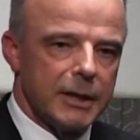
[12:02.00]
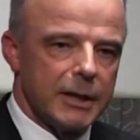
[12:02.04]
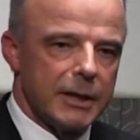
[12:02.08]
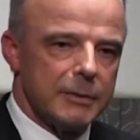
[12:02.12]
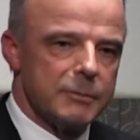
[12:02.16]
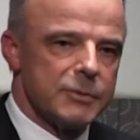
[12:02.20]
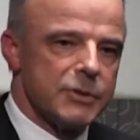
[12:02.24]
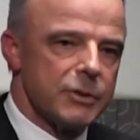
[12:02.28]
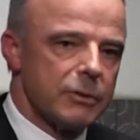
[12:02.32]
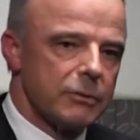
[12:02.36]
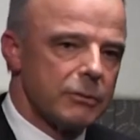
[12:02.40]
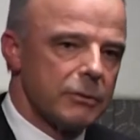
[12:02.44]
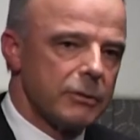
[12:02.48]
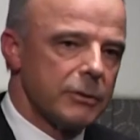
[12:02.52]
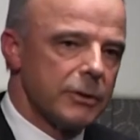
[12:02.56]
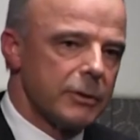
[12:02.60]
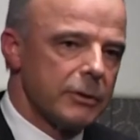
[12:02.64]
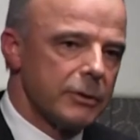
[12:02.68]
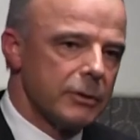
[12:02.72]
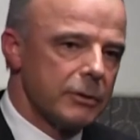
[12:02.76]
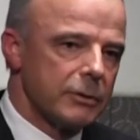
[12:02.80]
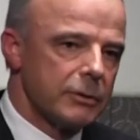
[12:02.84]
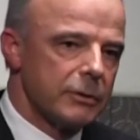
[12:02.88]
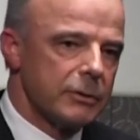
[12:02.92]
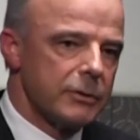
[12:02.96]
names that are on
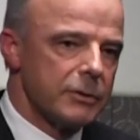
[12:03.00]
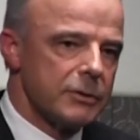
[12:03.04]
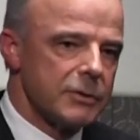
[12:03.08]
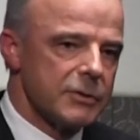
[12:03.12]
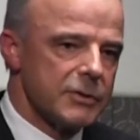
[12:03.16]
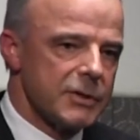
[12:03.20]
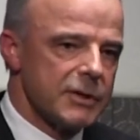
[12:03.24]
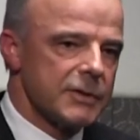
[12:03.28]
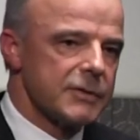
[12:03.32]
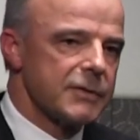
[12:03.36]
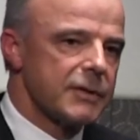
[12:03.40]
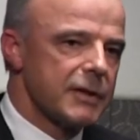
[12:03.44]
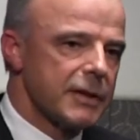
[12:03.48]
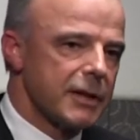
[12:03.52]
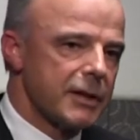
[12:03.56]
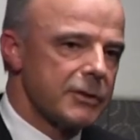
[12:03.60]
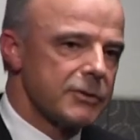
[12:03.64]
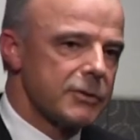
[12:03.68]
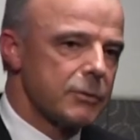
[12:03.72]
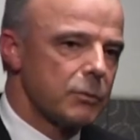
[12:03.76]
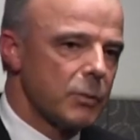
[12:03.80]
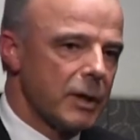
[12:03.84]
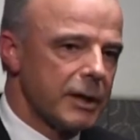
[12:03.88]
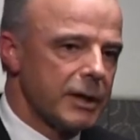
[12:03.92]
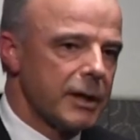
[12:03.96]
it,
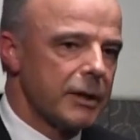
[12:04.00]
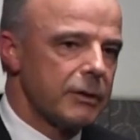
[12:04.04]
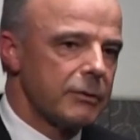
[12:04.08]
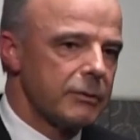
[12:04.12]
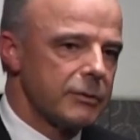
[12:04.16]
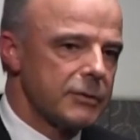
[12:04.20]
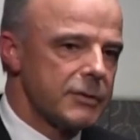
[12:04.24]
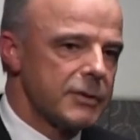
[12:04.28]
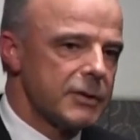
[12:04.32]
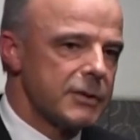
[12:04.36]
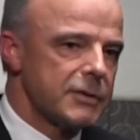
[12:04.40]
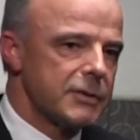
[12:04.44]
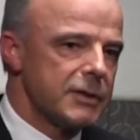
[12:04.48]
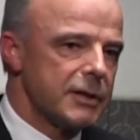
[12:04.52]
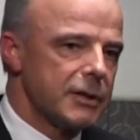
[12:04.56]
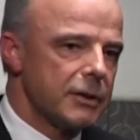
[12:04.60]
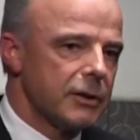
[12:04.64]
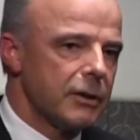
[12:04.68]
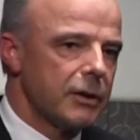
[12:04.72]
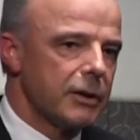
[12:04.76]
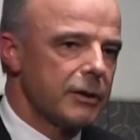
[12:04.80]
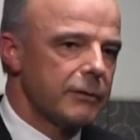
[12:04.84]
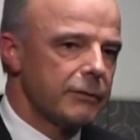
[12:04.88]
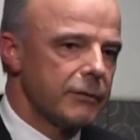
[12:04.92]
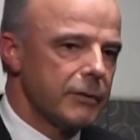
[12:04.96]

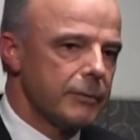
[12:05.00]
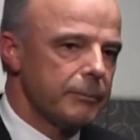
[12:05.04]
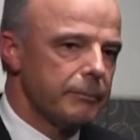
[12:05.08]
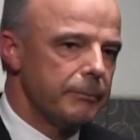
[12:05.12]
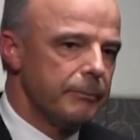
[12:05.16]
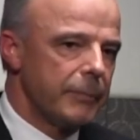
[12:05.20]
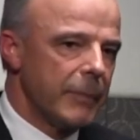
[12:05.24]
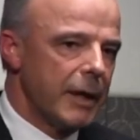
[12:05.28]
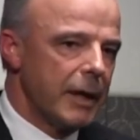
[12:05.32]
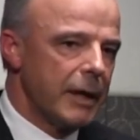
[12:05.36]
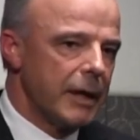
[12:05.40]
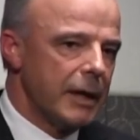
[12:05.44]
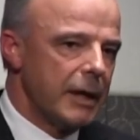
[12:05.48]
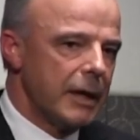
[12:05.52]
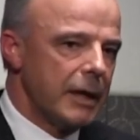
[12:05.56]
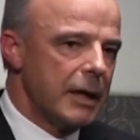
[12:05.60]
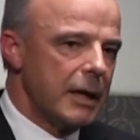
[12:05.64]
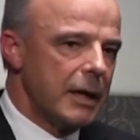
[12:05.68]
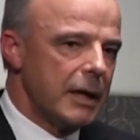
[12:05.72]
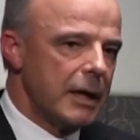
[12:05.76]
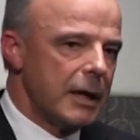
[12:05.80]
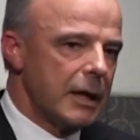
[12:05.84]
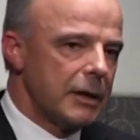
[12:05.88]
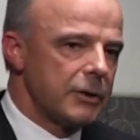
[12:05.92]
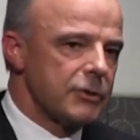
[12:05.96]
6,169 of them.
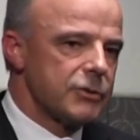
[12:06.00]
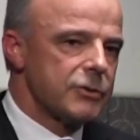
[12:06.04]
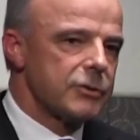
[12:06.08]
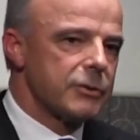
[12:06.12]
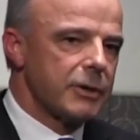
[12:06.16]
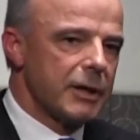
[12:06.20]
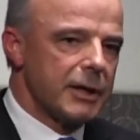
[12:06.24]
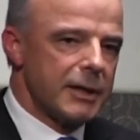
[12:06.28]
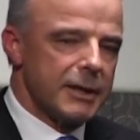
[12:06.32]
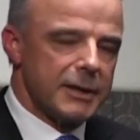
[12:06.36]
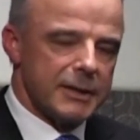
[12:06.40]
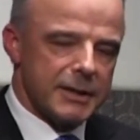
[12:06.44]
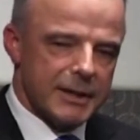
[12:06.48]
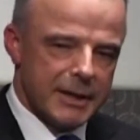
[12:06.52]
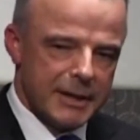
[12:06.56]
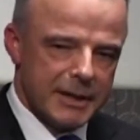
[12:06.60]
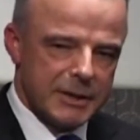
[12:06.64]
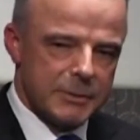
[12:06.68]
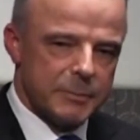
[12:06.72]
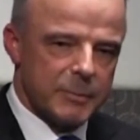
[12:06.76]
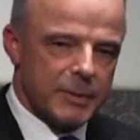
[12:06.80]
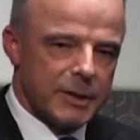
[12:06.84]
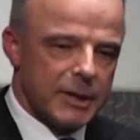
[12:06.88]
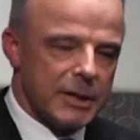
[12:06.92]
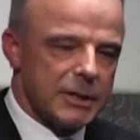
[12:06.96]
And Australian
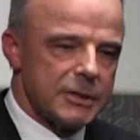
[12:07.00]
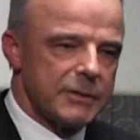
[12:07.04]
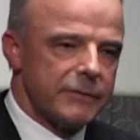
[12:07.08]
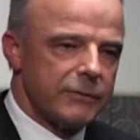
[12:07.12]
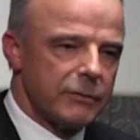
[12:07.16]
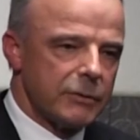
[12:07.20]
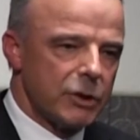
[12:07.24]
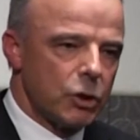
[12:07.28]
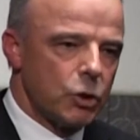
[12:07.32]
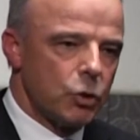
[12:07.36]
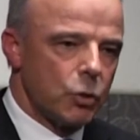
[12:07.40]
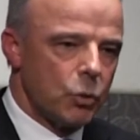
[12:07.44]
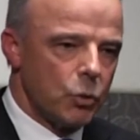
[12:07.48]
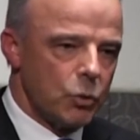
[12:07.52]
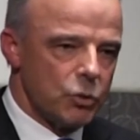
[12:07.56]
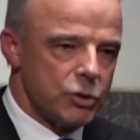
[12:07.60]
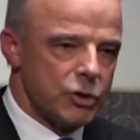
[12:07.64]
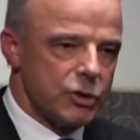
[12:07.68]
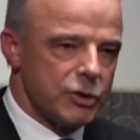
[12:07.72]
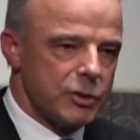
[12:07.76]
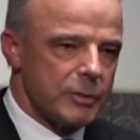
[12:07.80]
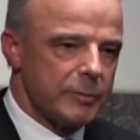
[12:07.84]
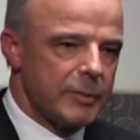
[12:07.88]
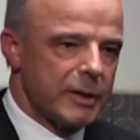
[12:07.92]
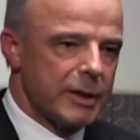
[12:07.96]
taxpayers are very
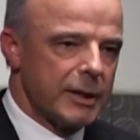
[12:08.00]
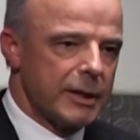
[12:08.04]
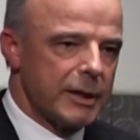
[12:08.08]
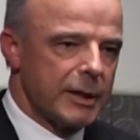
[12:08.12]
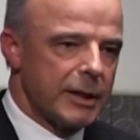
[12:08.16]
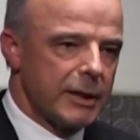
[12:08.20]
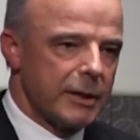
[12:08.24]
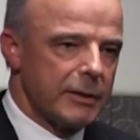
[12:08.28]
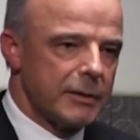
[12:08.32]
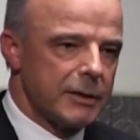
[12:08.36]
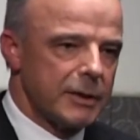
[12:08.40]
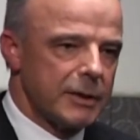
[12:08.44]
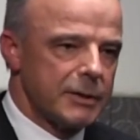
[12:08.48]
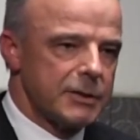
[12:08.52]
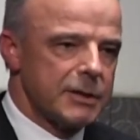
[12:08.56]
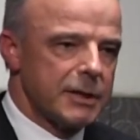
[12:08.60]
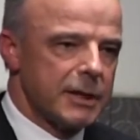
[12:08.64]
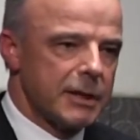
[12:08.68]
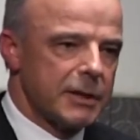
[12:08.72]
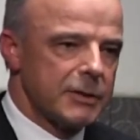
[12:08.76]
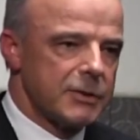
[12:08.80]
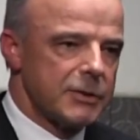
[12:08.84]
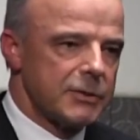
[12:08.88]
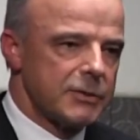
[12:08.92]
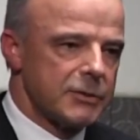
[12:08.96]
cautious about how their
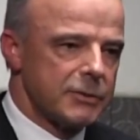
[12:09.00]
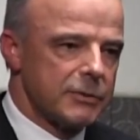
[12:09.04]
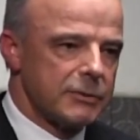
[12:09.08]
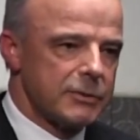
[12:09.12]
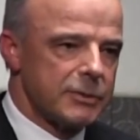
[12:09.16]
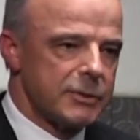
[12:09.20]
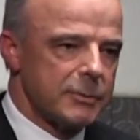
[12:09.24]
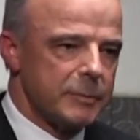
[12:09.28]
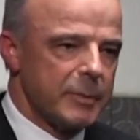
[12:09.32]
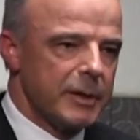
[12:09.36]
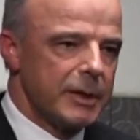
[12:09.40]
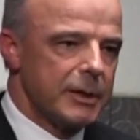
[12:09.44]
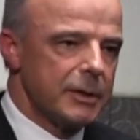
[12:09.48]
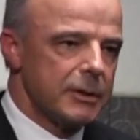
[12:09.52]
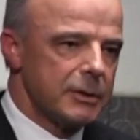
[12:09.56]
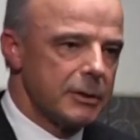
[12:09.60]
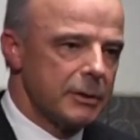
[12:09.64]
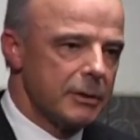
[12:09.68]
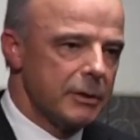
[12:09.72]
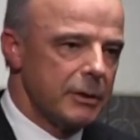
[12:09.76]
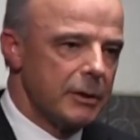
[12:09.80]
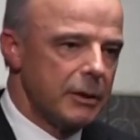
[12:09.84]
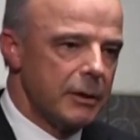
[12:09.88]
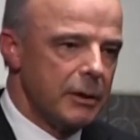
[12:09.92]
taxes are spent.